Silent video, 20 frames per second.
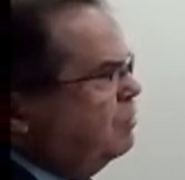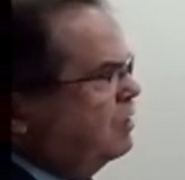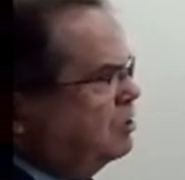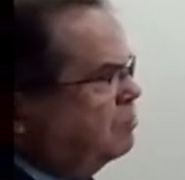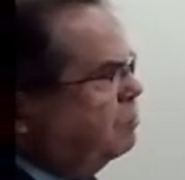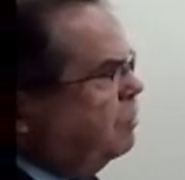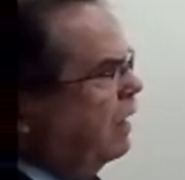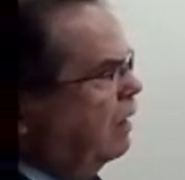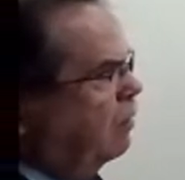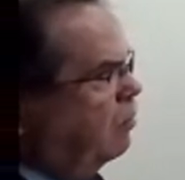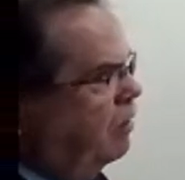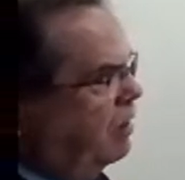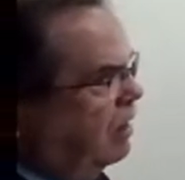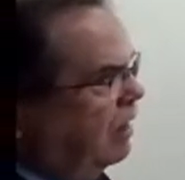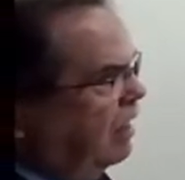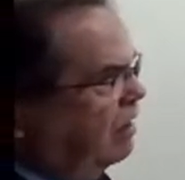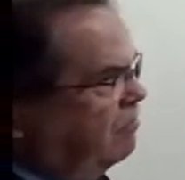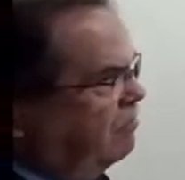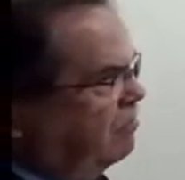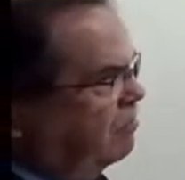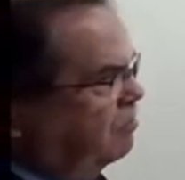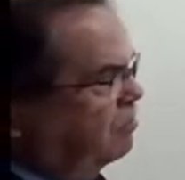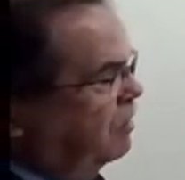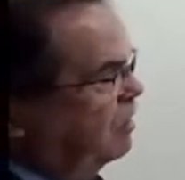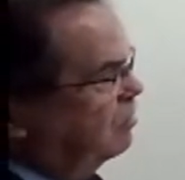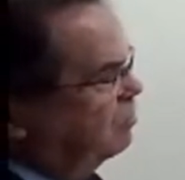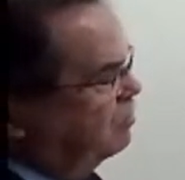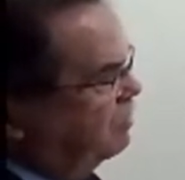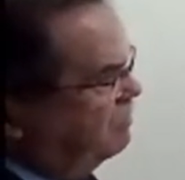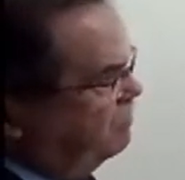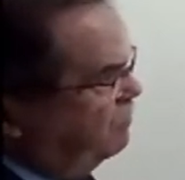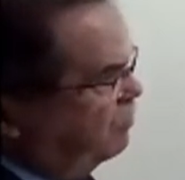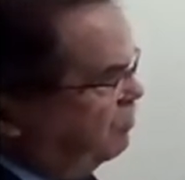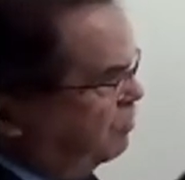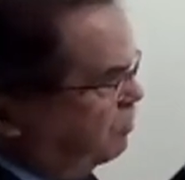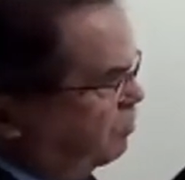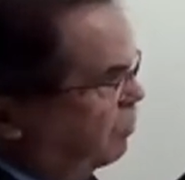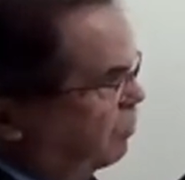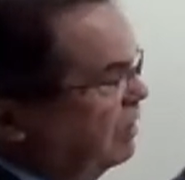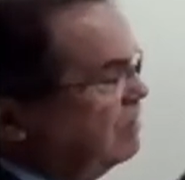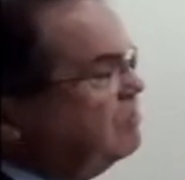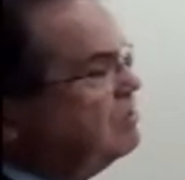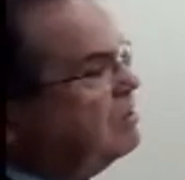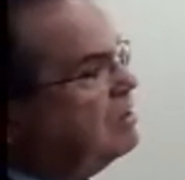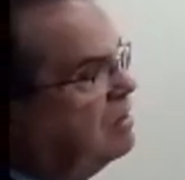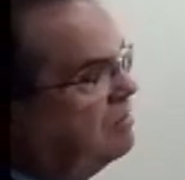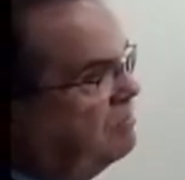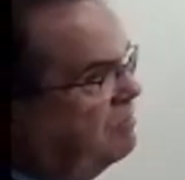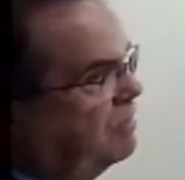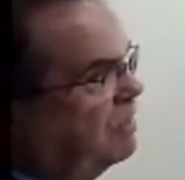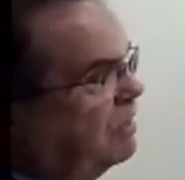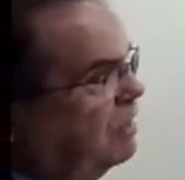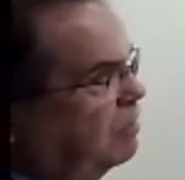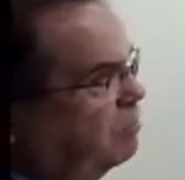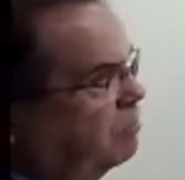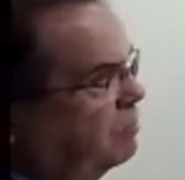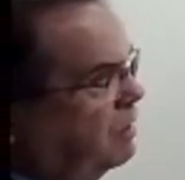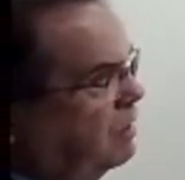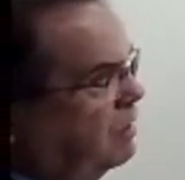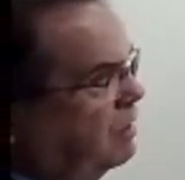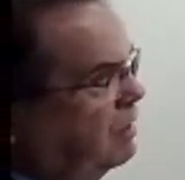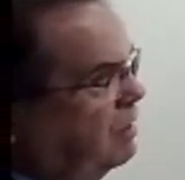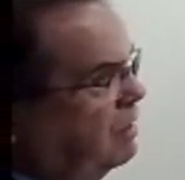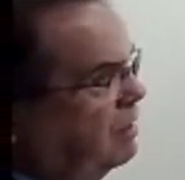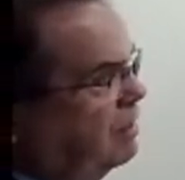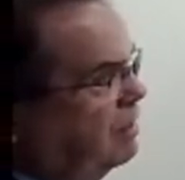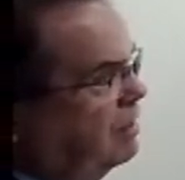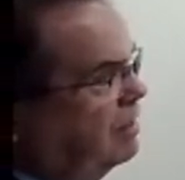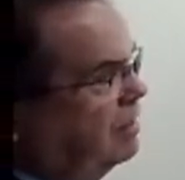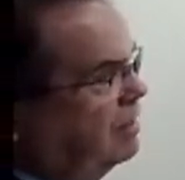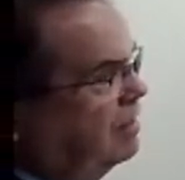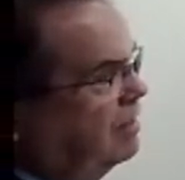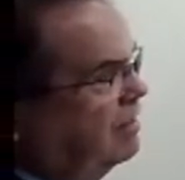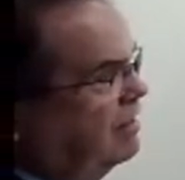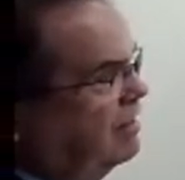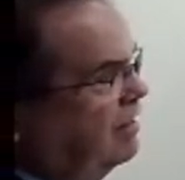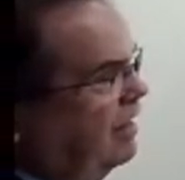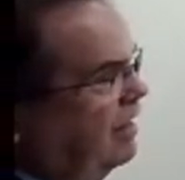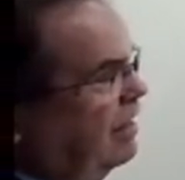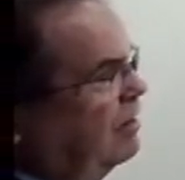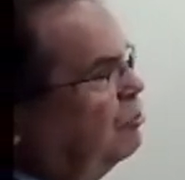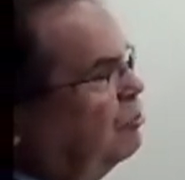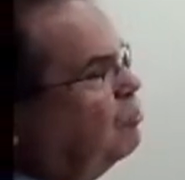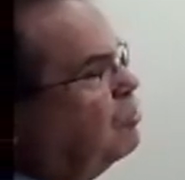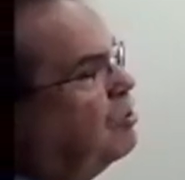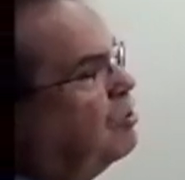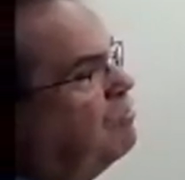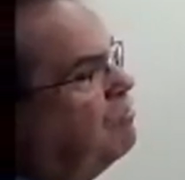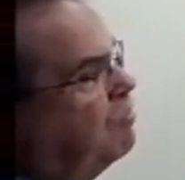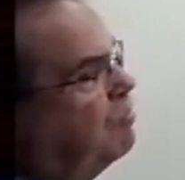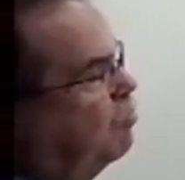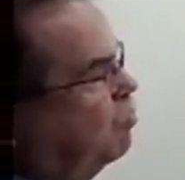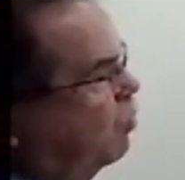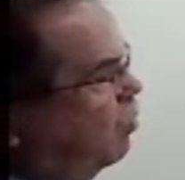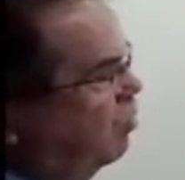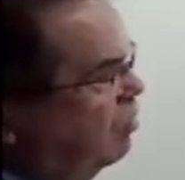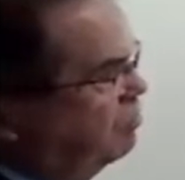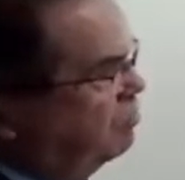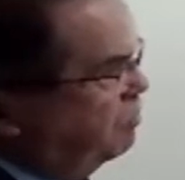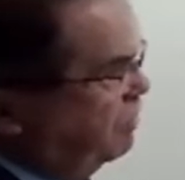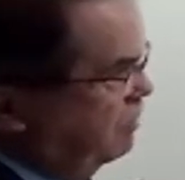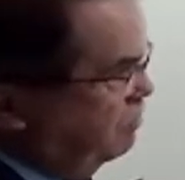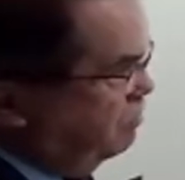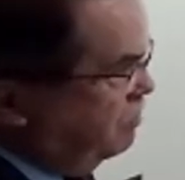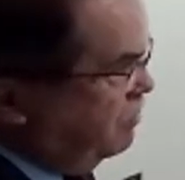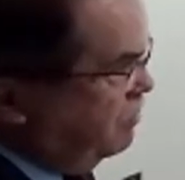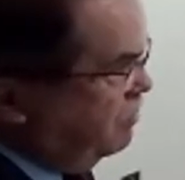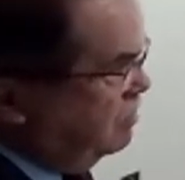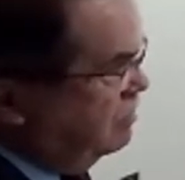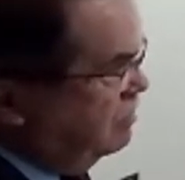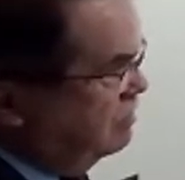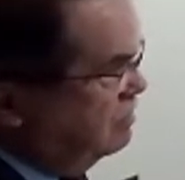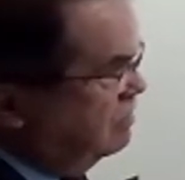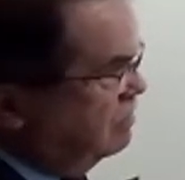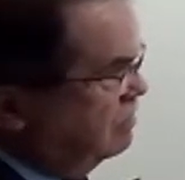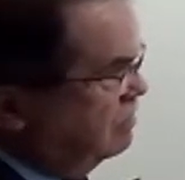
too much power down from there. But if you're the president of the company and you can reward people,